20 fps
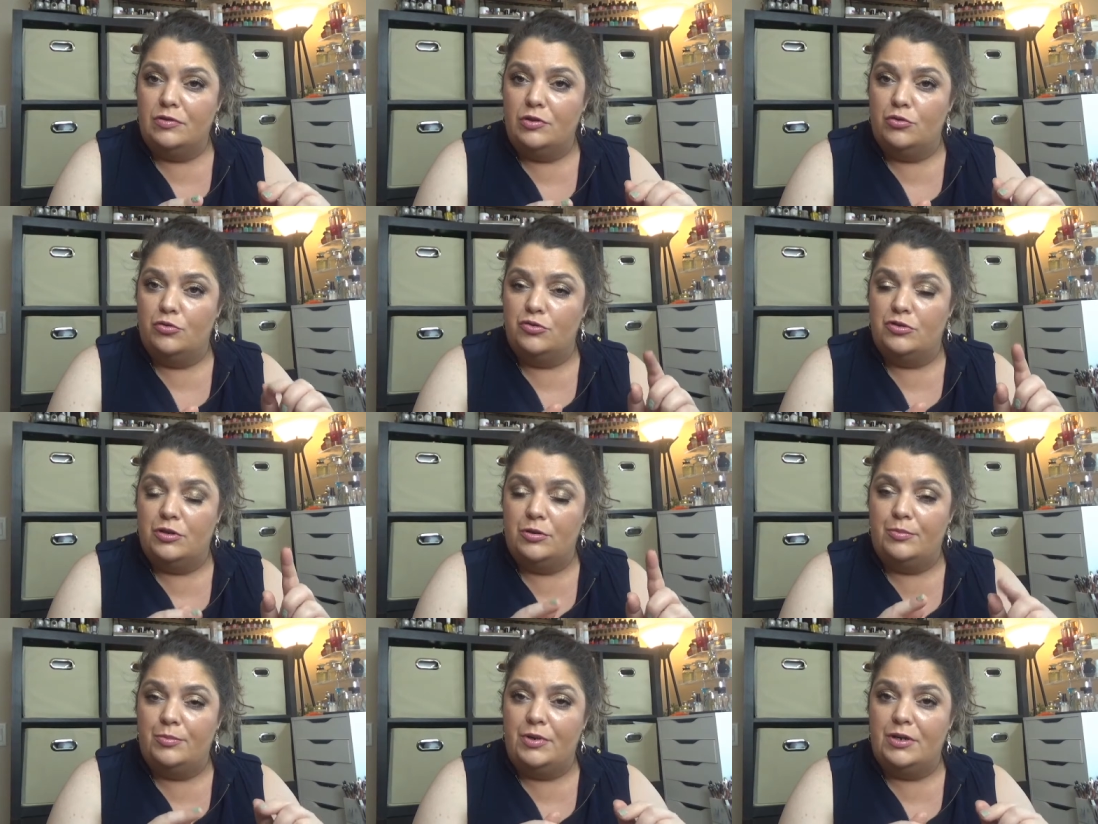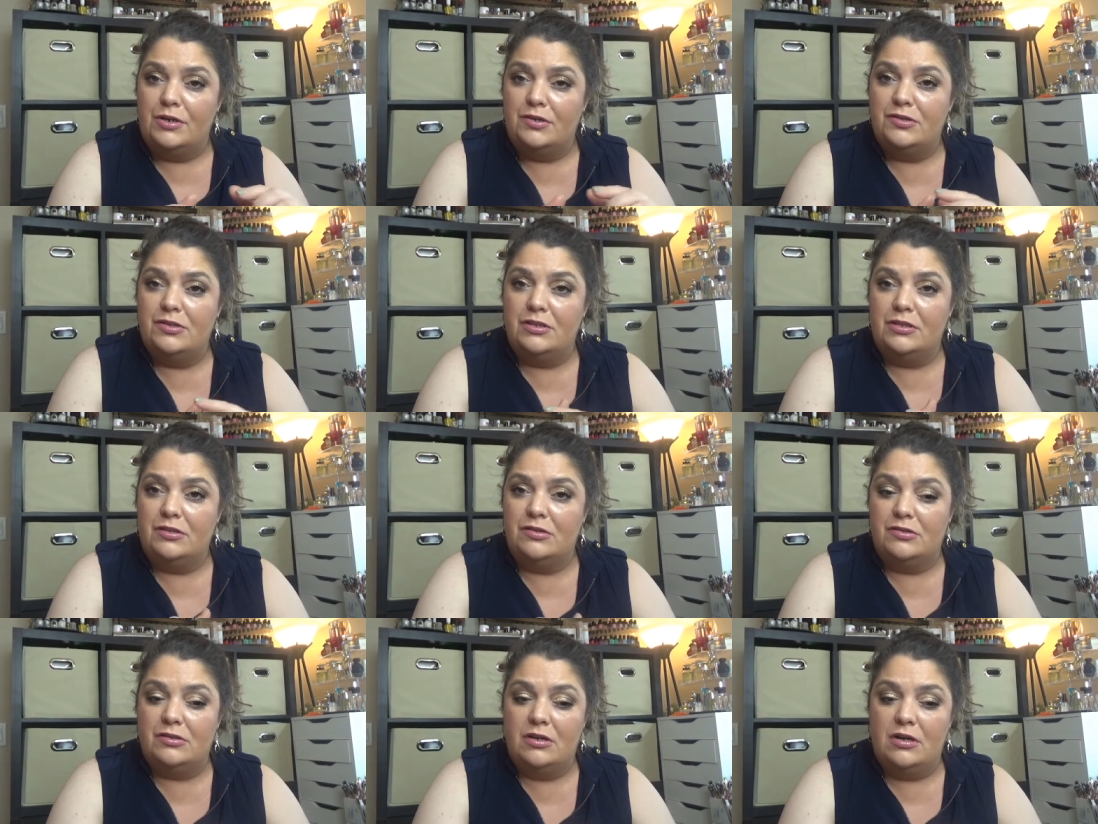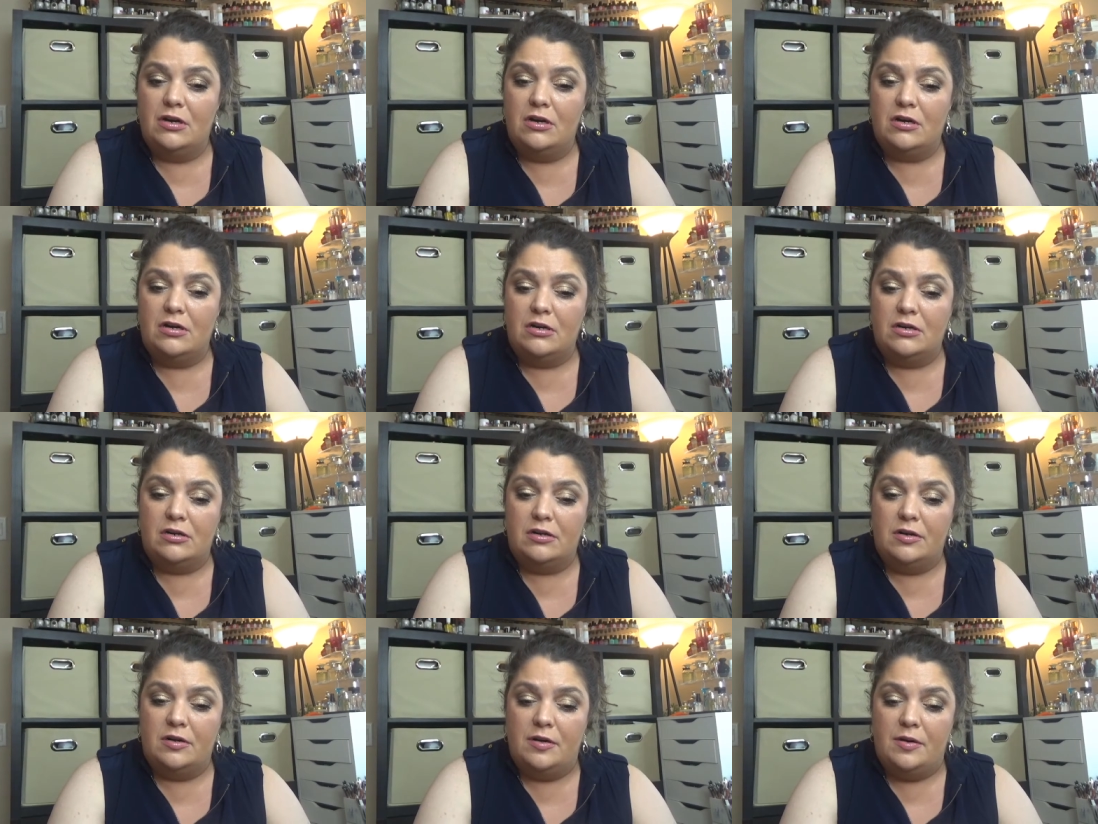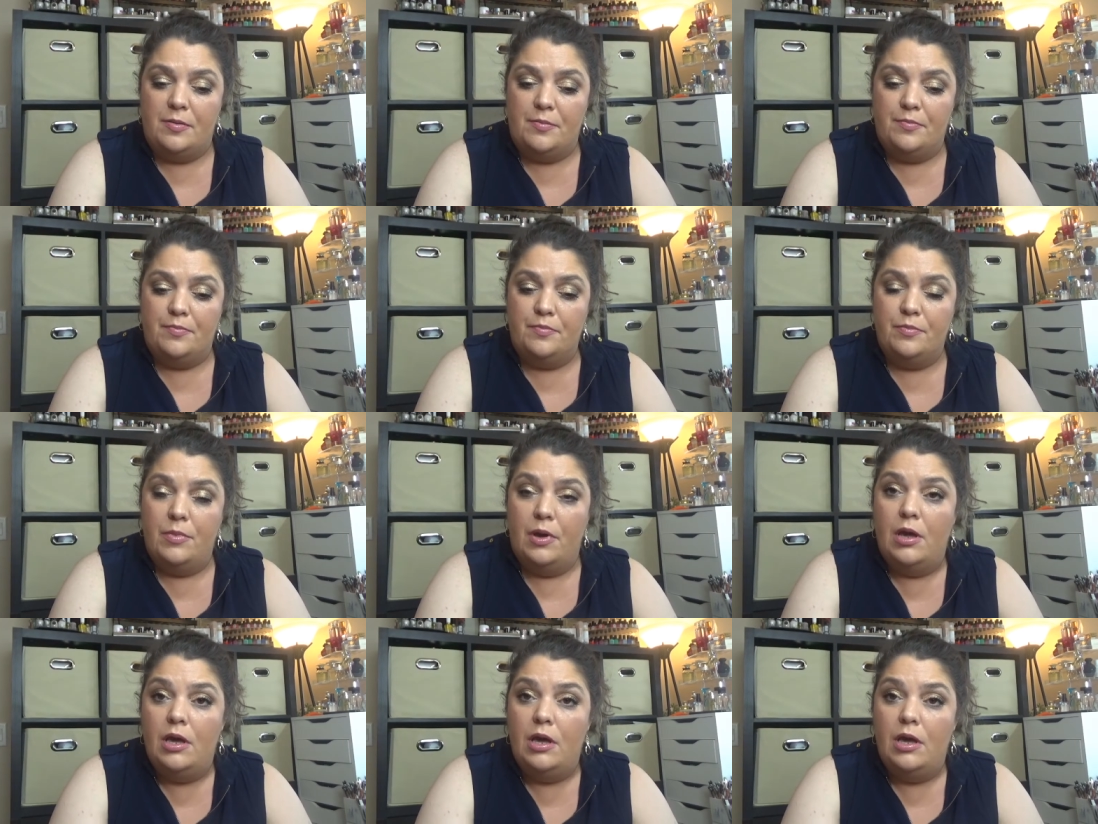those unboxings are um,